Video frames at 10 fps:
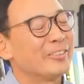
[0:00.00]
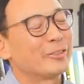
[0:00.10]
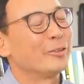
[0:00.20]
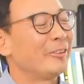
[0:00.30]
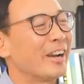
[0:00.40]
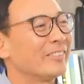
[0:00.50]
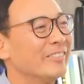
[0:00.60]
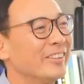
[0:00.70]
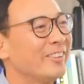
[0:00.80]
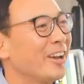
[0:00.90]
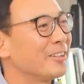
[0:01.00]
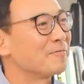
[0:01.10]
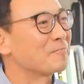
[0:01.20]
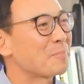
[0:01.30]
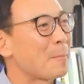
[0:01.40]
physical attractiveness
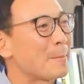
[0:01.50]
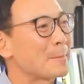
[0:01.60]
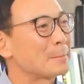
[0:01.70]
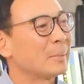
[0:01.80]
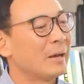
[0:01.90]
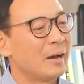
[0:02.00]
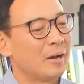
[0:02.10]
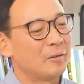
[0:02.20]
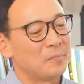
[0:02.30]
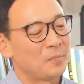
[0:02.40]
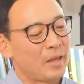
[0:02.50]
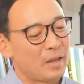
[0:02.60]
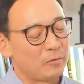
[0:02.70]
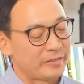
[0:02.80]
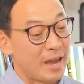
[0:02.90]
second. Mm. Um,
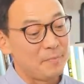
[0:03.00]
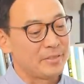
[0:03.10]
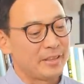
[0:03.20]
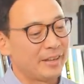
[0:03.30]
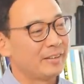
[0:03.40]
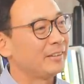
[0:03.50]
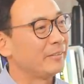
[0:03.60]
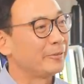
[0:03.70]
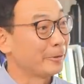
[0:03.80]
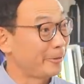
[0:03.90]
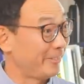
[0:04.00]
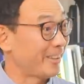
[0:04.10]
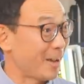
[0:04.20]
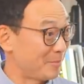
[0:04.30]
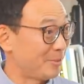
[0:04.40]
and what's happened then, if those are
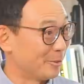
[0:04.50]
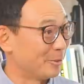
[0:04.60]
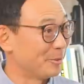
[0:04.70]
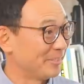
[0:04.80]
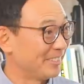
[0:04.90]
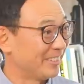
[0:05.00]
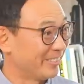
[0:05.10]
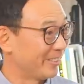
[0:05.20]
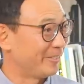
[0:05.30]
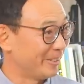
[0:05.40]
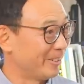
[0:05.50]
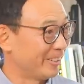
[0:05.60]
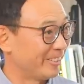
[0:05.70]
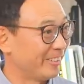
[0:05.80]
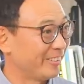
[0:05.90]
the top two of the three
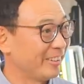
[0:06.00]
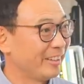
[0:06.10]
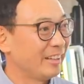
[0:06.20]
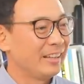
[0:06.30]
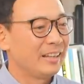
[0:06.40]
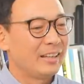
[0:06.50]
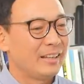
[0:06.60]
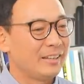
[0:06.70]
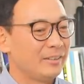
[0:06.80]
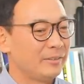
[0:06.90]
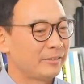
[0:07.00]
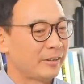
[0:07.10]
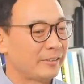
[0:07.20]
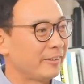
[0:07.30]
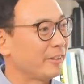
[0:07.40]
wishes, you
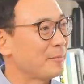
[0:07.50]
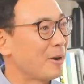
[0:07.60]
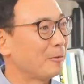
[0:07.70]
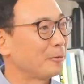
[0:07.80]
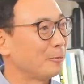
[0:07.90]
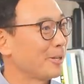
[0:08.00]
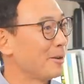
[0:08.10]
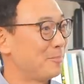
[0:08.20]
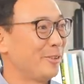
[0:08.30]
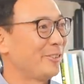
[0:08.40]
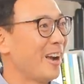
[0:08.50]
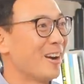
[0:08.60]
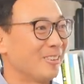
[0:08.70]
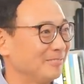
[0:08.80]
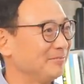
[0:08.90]
start to think about so what got pushed
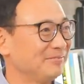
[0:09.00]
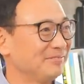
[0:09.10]
out,